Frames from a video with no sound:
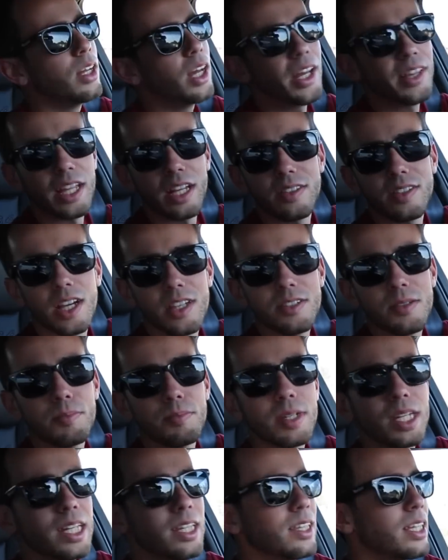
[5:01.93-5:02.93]
And that doesn't
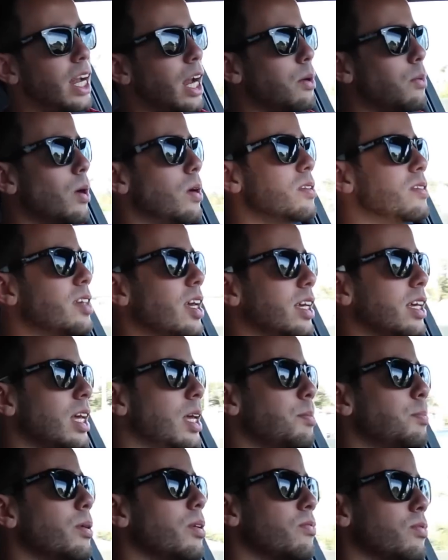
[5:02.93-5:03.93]
mean that I won't take
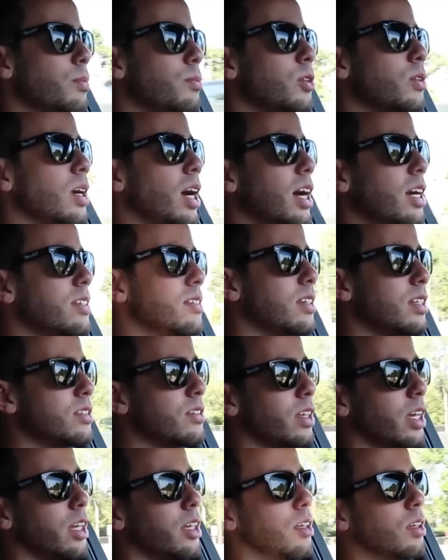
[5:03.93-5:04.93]
input from you guys.
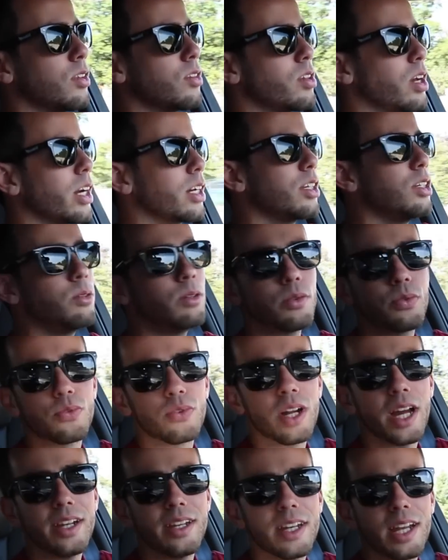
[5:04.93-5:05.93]
It's like talking to a
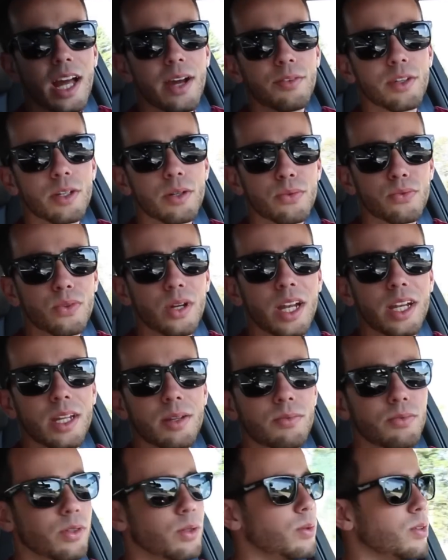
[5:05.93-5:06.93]
friend and having your friend
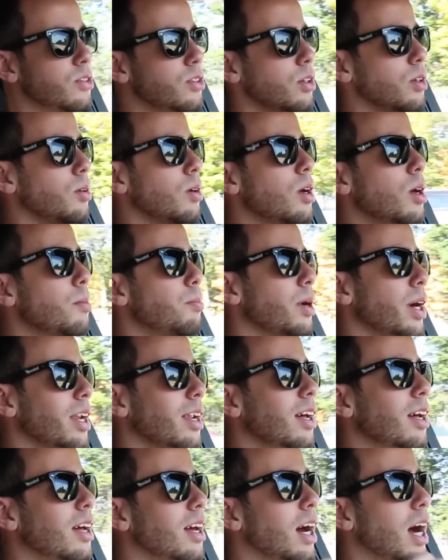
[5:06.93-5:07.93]
influence you. But
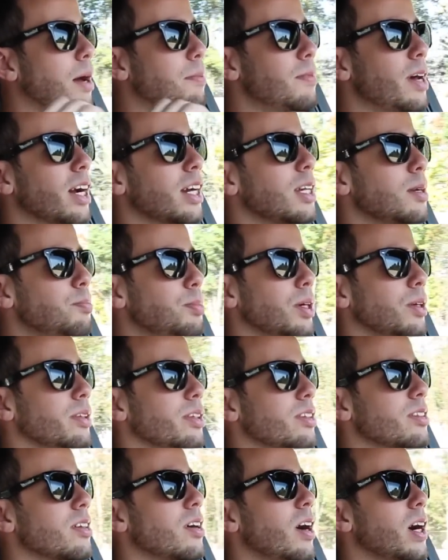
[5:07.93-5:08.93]
I'm not gonna build
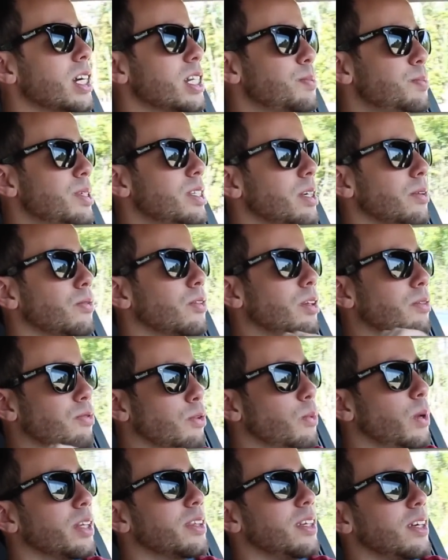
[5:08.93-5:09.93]
this car specifically
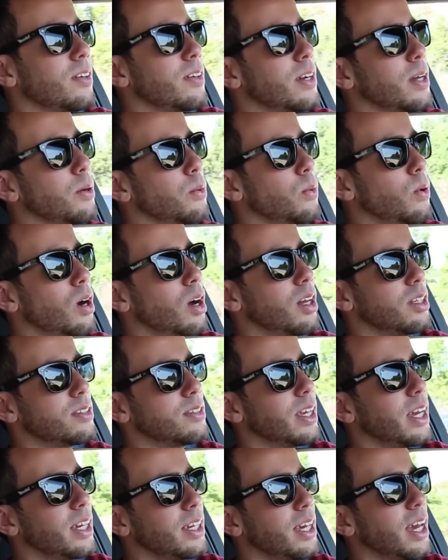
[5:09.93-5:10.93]
for what the internet
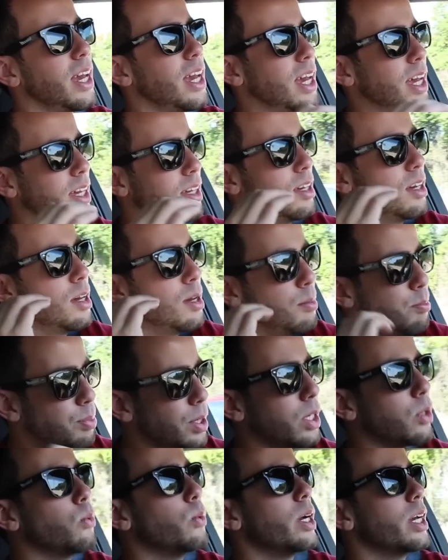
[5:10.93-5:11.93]
wants, AKA
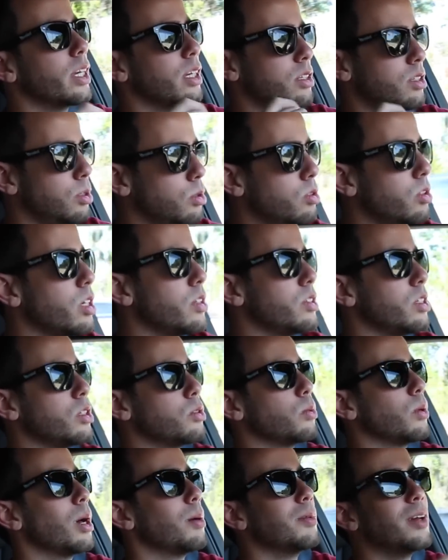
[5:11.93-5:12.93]
big wing and 2JZ
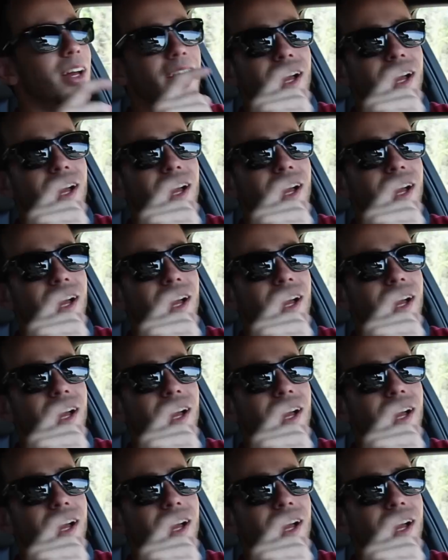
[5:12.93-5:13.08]
swap.